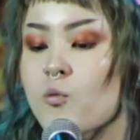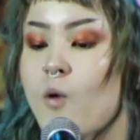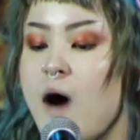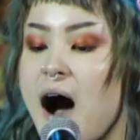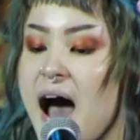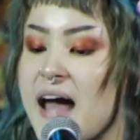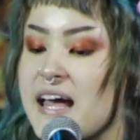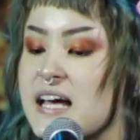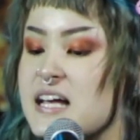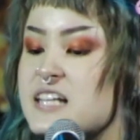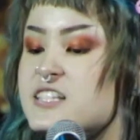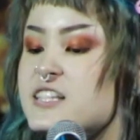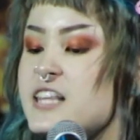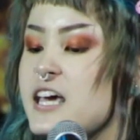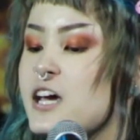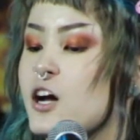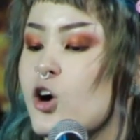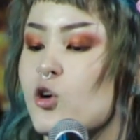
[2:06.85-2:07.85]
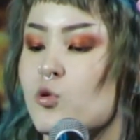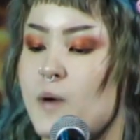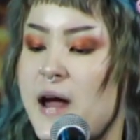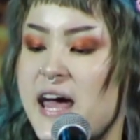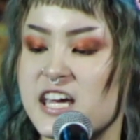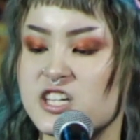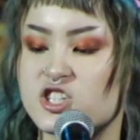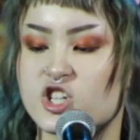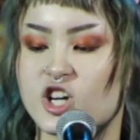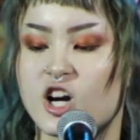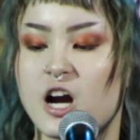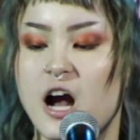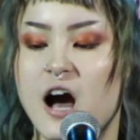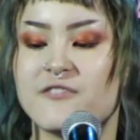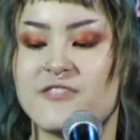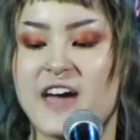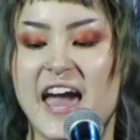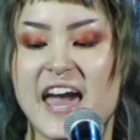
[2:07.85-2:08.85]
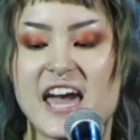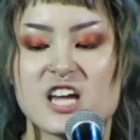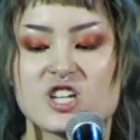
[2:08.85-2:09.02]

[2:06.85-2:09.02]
Why is the erasure of